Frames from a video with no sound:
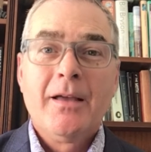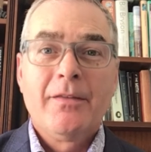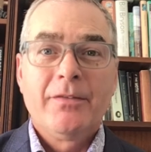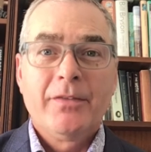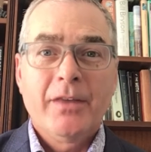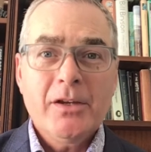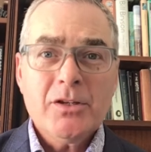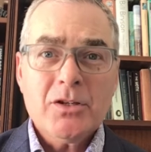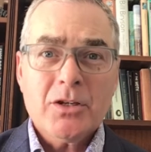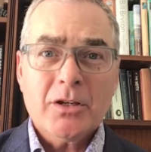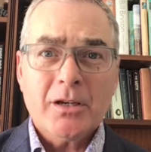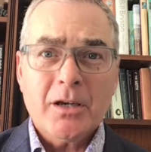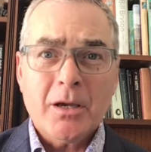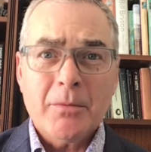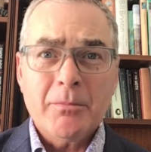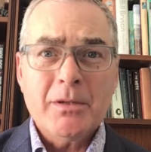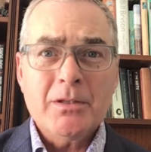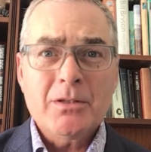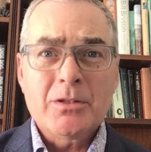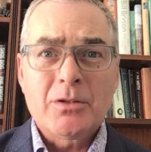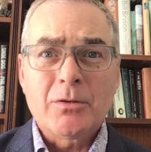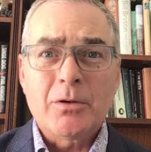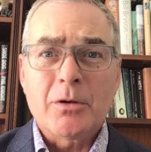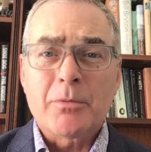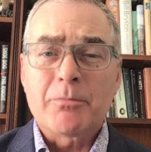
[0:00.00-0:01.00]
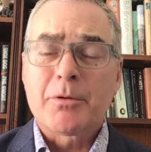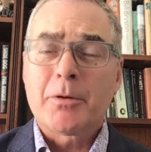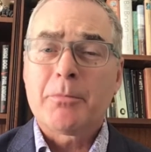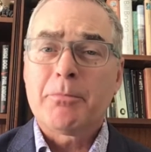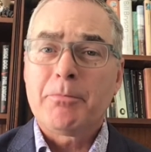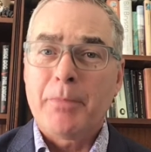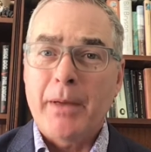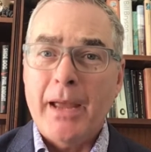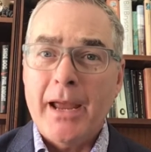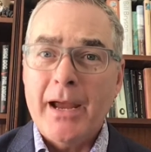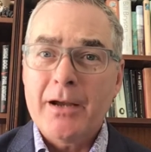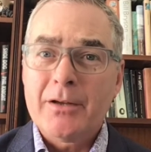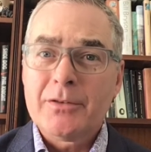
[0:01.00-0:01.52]
They should come into it
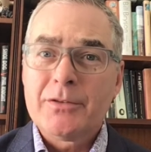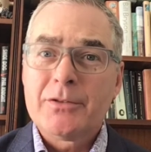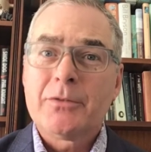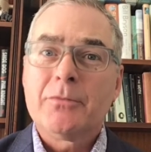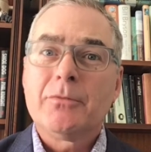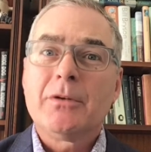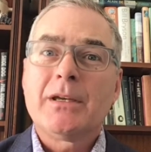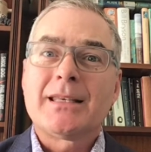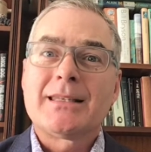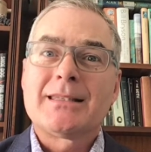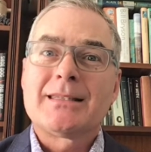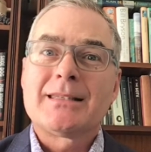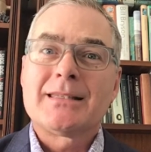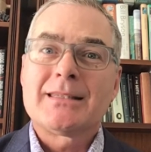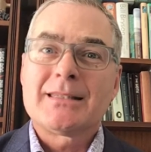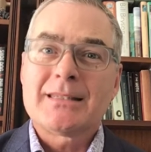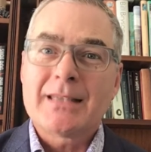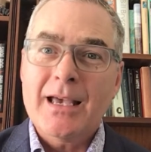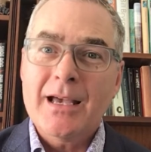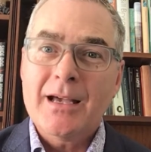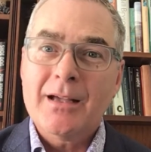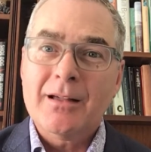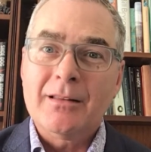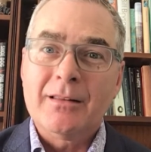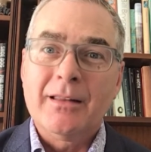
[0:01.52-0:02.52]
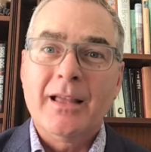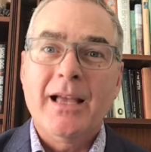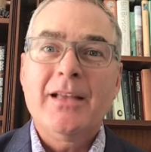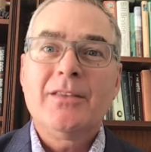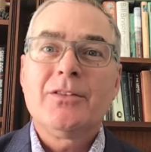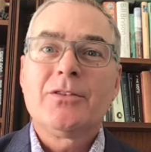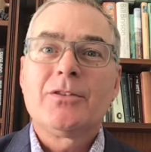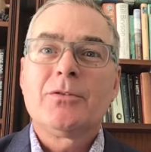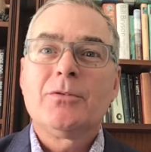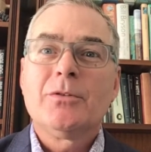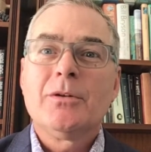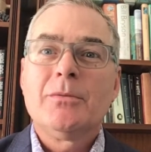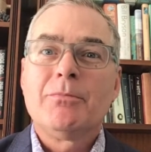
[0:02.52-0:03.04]
prepared to excel
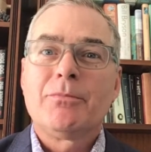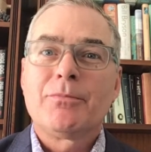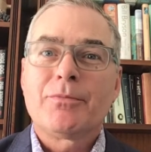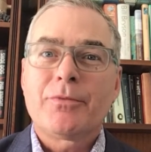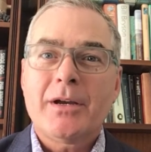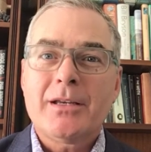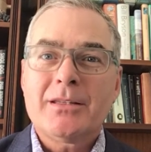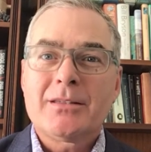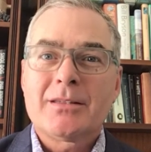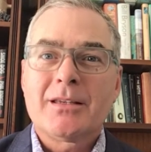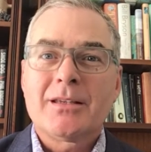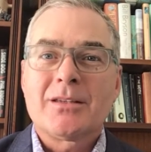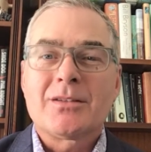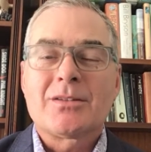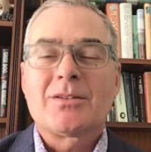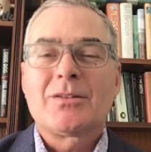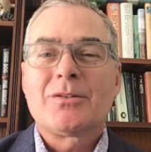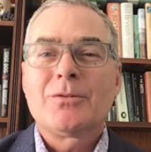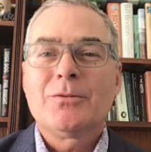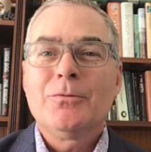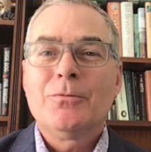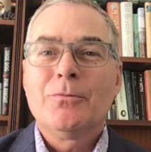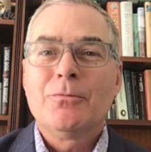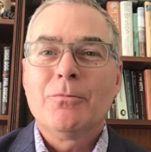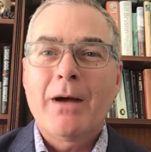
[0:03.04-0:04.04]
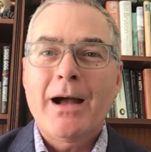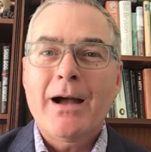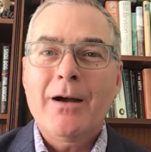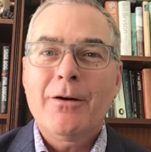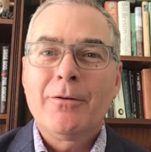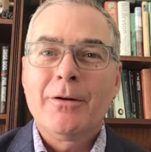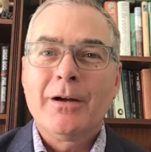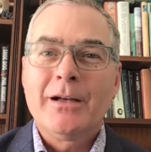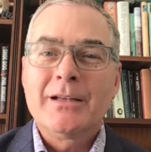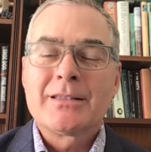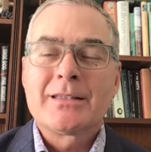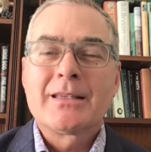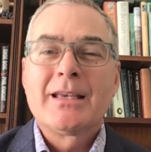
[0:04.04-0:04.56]
and to impress us, to wow
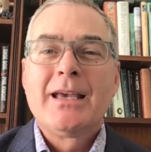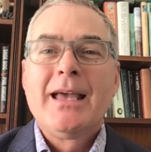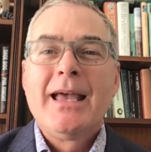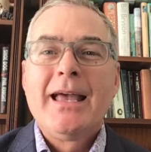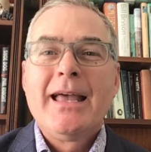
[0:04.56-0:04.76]
us.